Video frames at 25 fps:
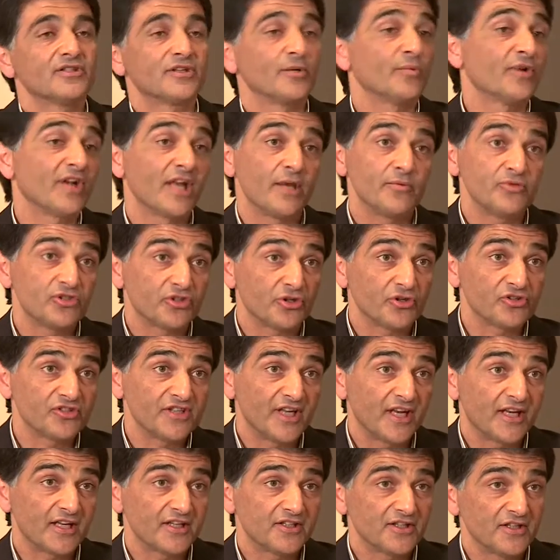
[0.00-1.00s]
So my name is John
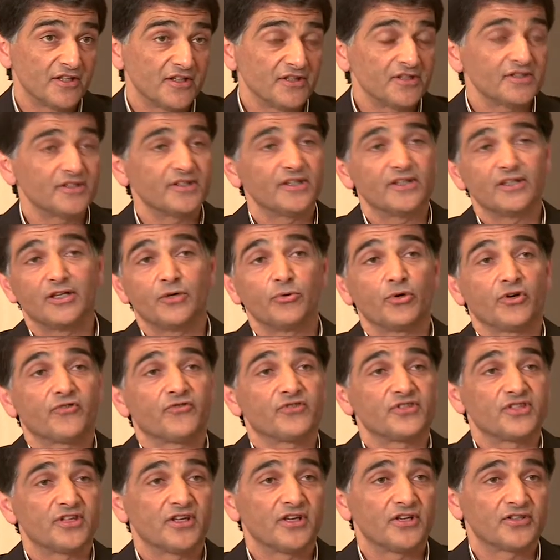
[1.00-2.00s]
Tsanaktsidis and I work
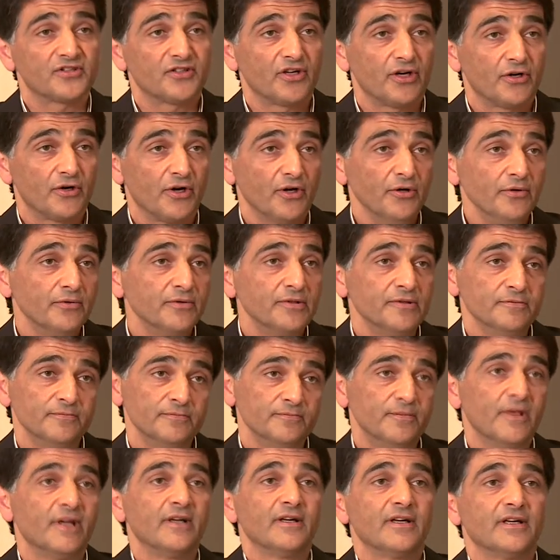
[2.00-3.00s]
for CSIRO,
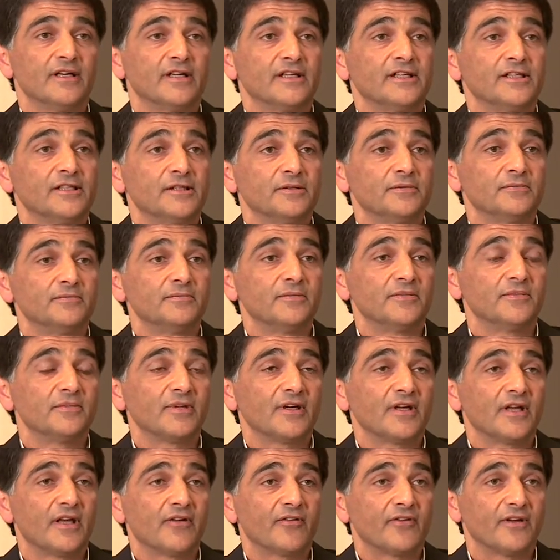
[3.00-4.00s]

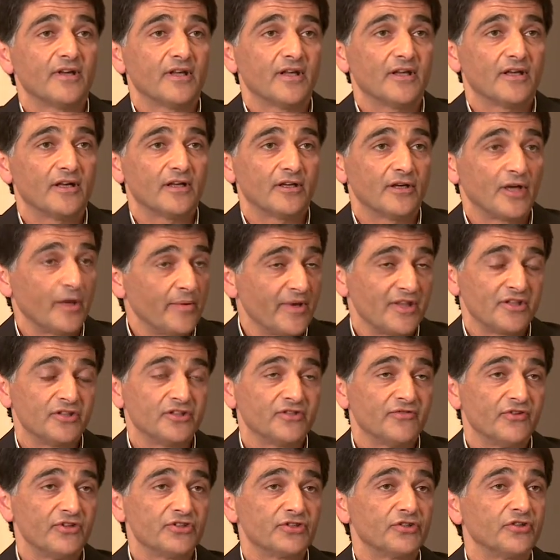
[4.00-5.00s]
and I'm at the
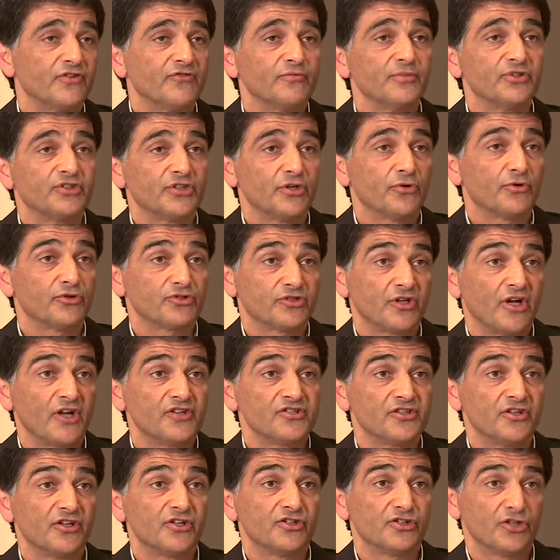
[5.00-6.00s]
Division of Material
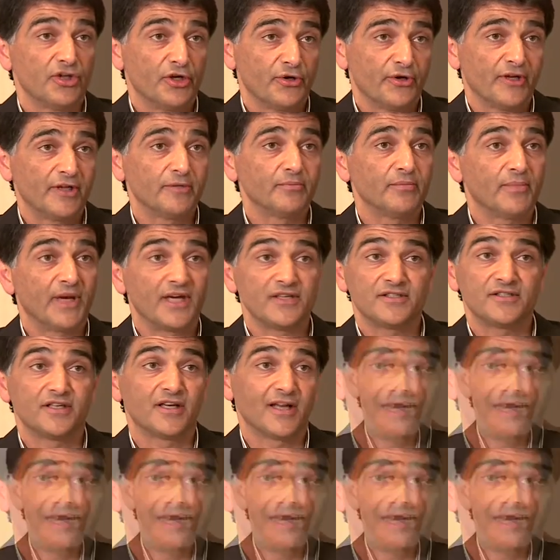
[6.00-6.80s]
Science and Engineering based